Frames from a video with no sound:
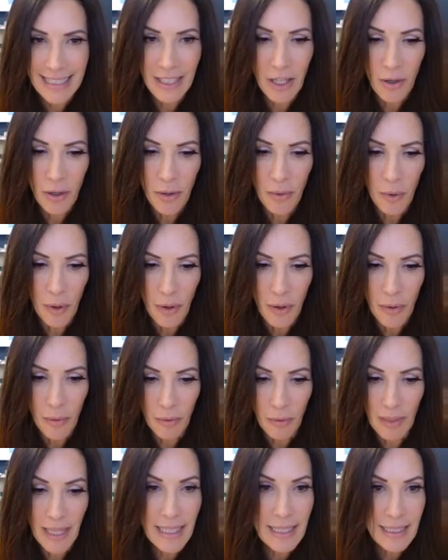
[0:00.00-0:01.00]
So
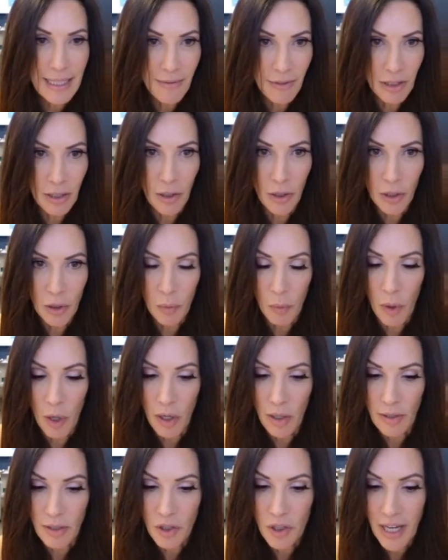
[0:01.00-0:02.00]
let's have a look
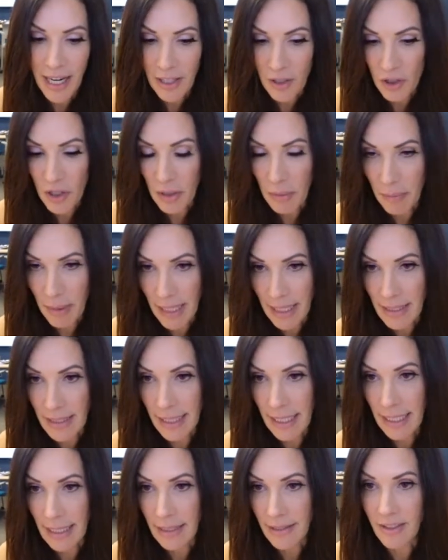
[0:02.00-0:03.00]
what
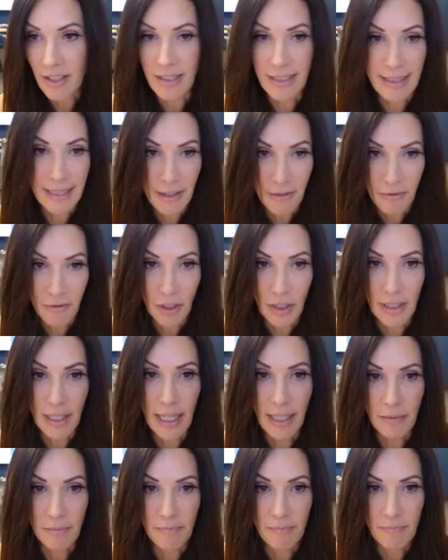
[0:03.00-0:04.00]
ChatGPT does
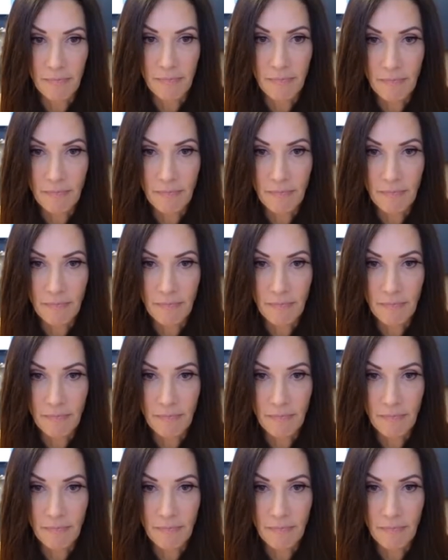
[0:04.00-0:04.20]
differently.